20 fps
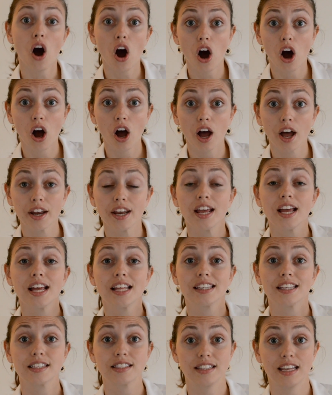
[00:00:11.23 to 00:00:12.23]
on
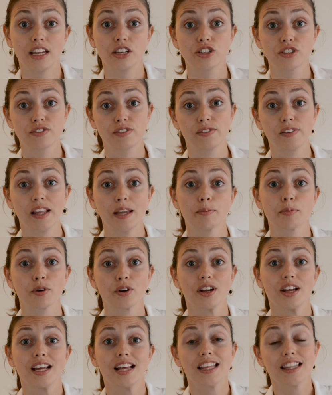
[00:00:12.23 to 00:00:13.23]
the stages of labor.